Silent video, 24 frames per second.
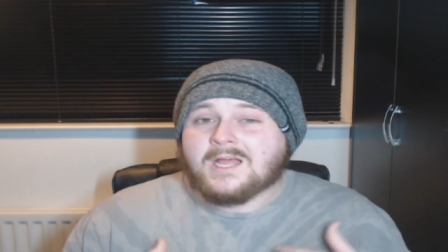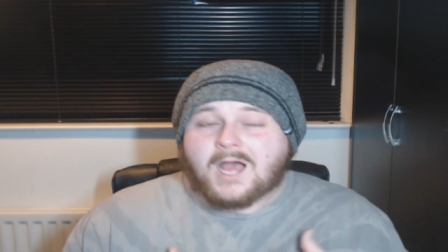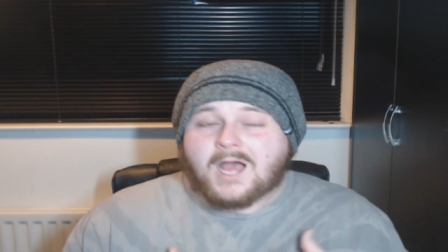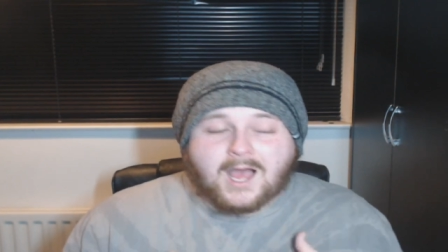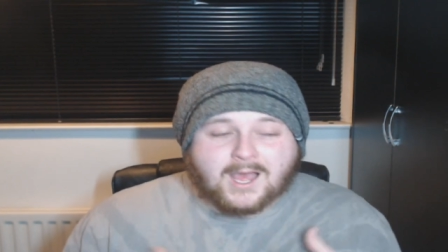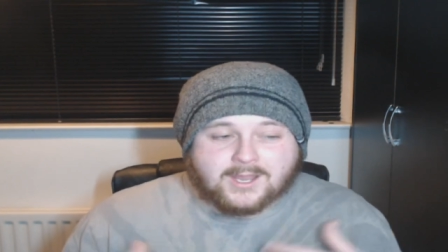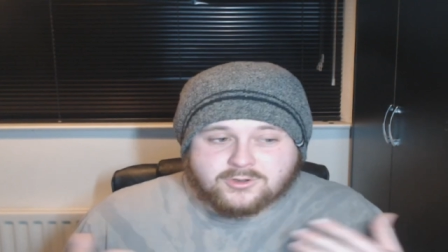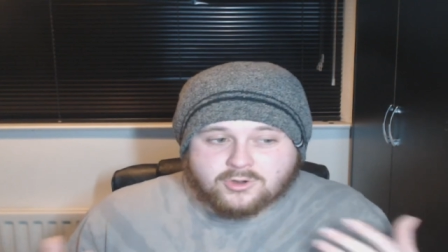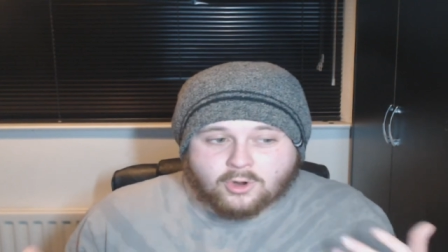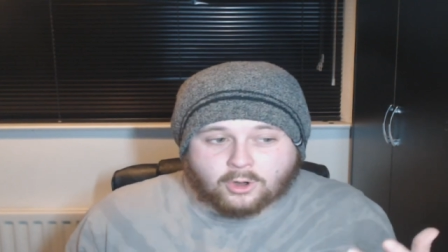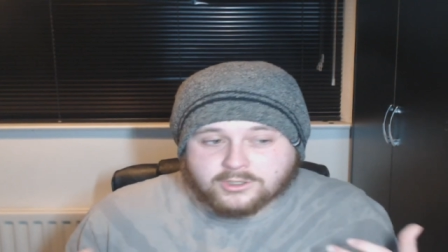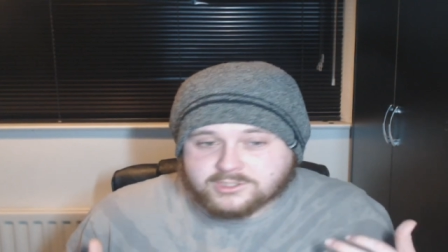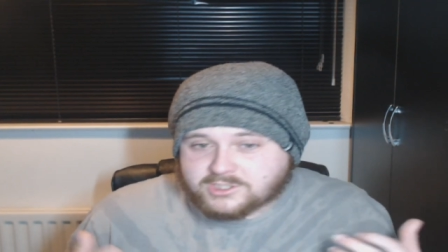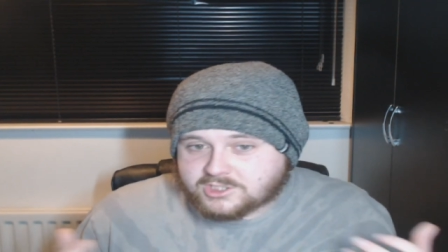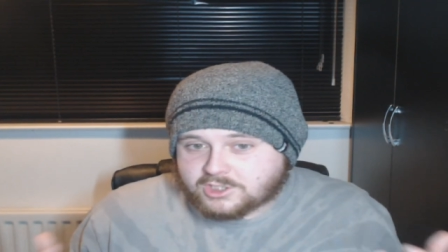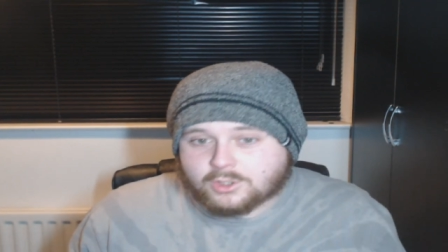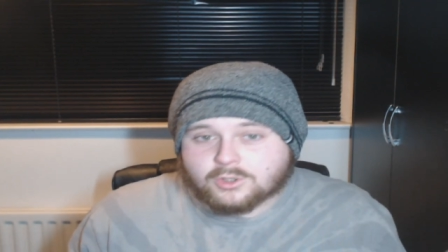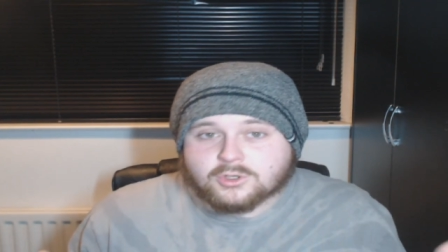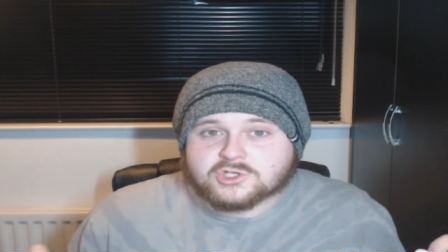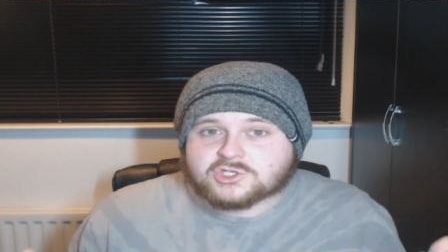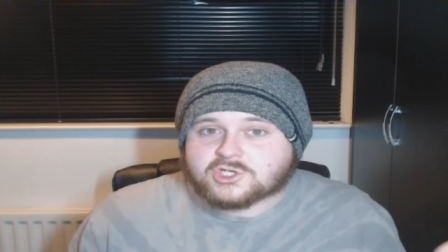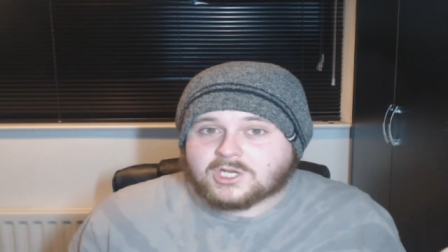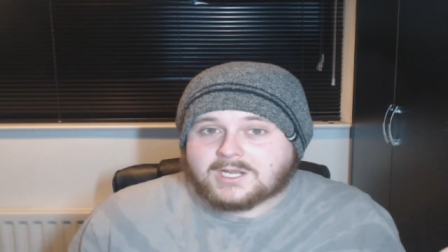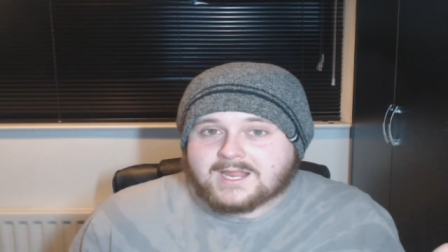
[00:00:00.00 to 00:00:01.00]
are not
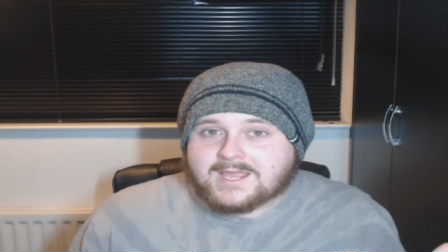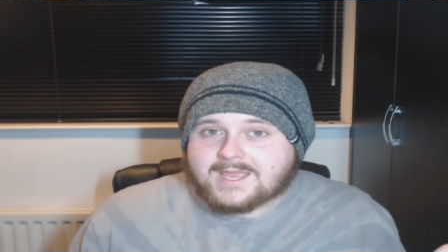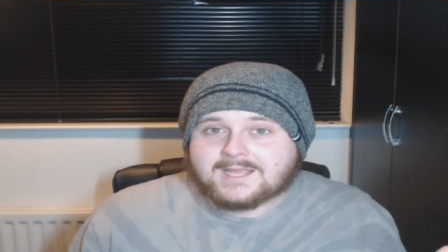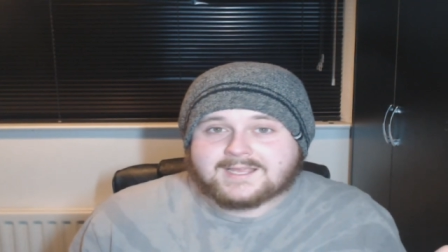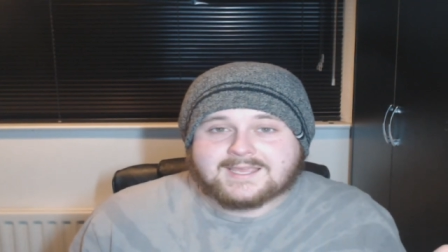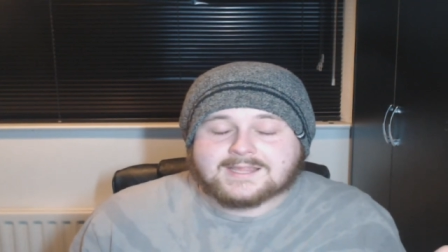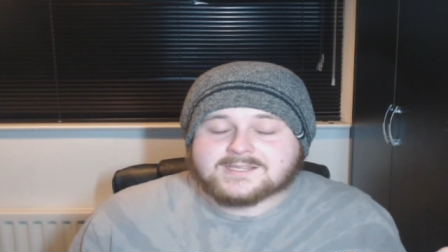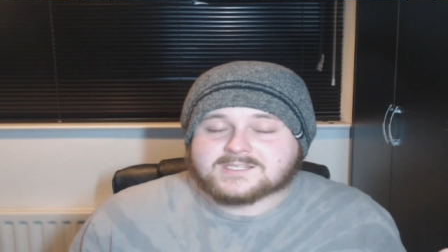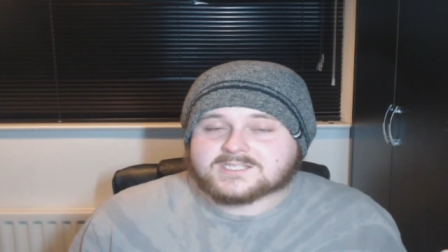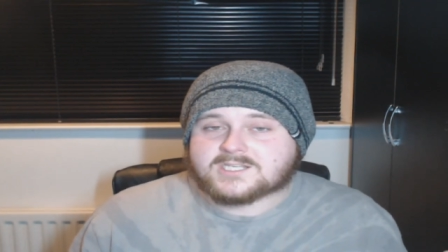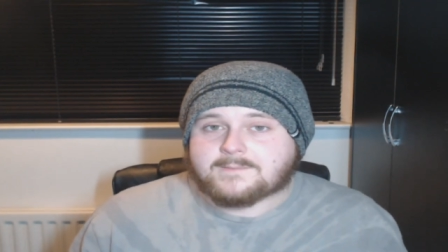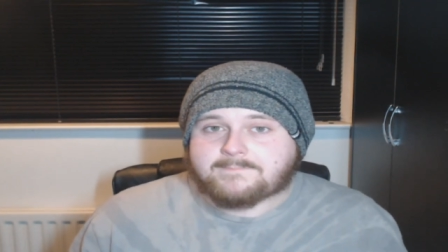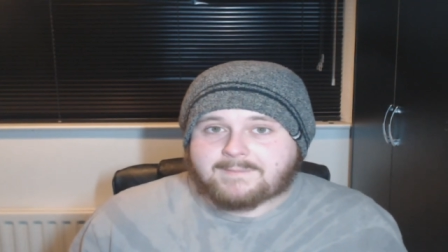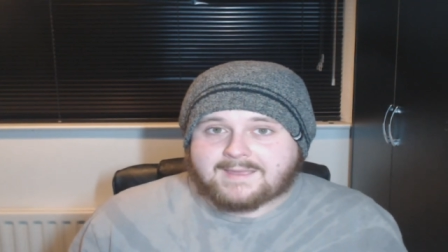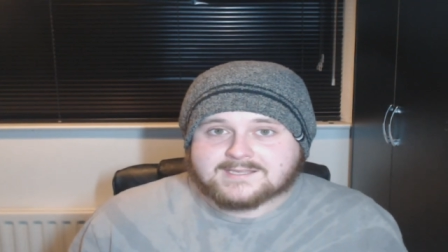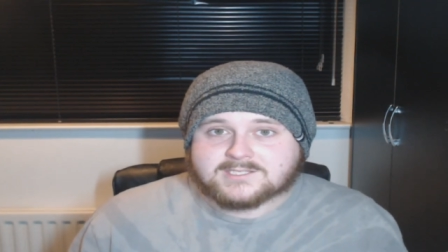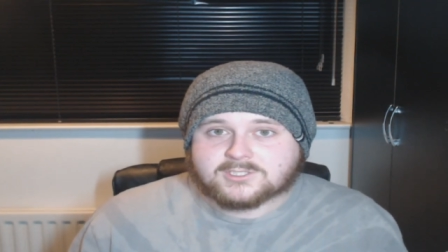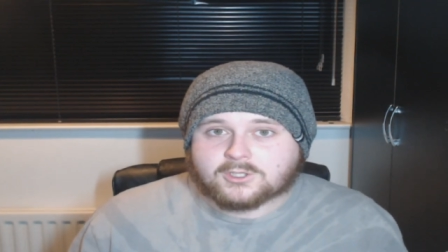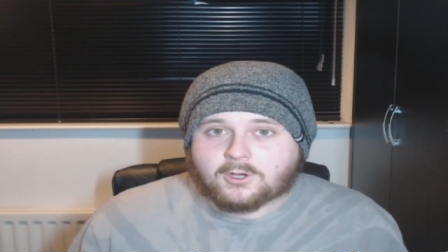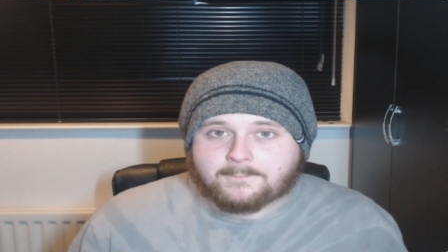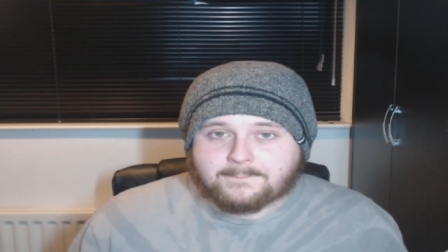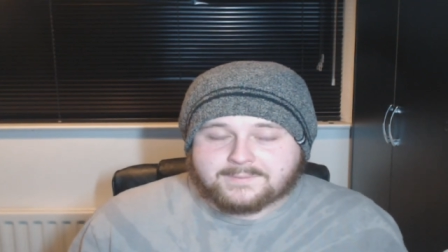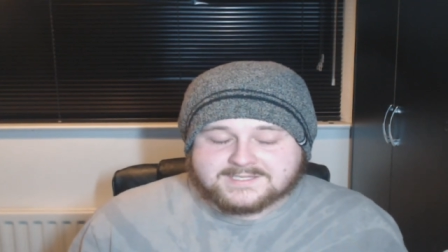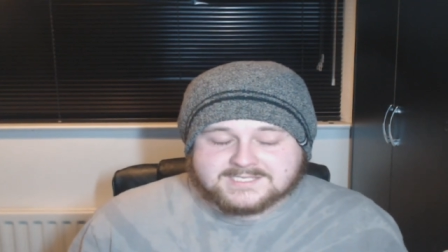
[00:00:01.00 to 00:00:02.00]
usually against the best
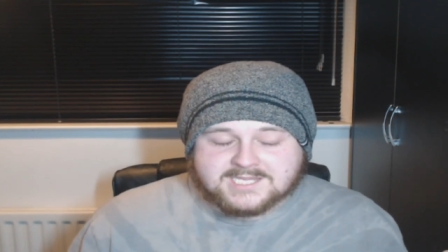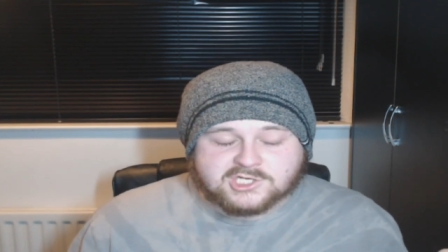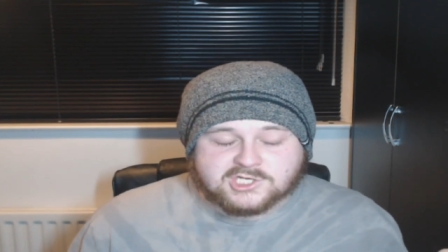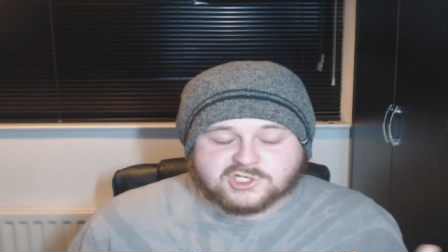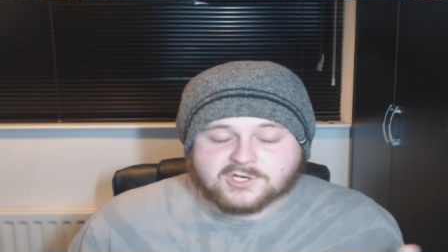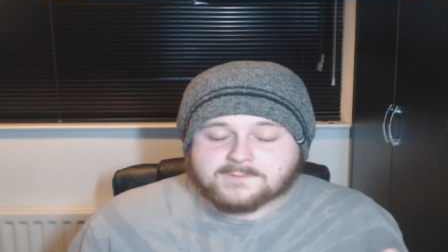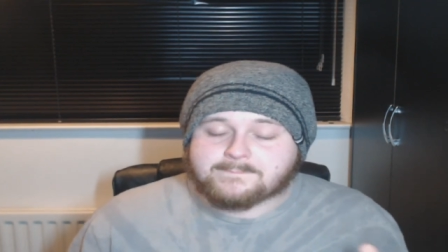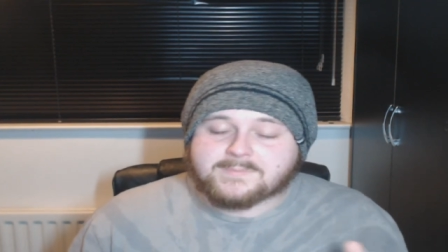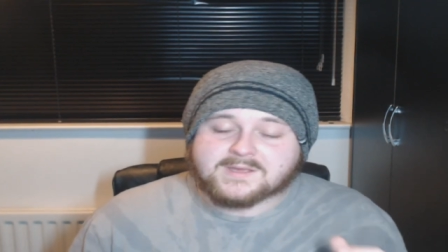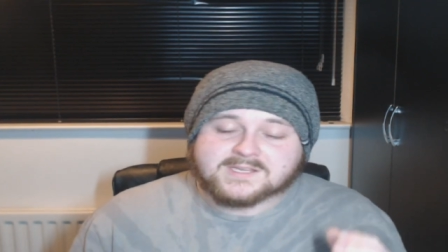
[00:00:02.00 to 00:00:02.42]
competition,